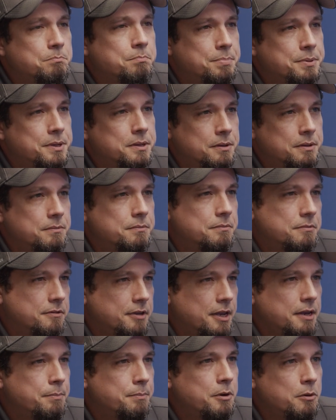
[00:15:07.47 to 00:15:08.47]
But
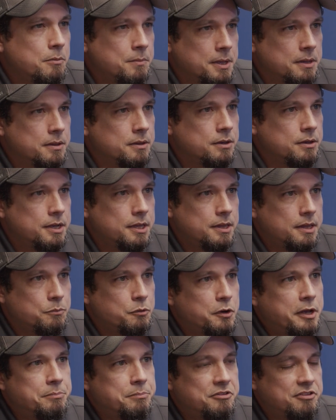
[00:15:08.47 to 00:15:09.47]
take a moment, look at the
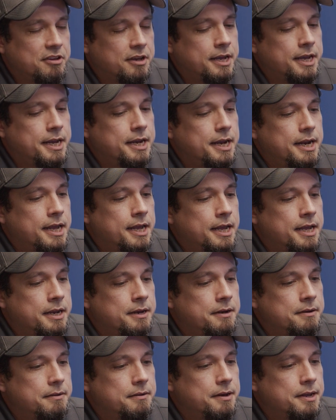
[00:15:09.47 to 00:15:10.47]
website
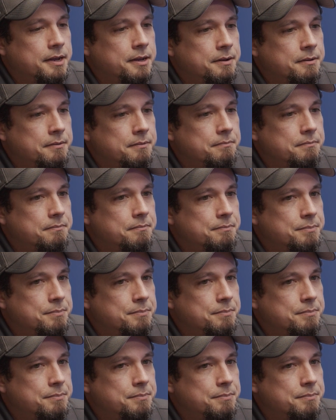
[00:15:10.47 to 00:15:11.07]
and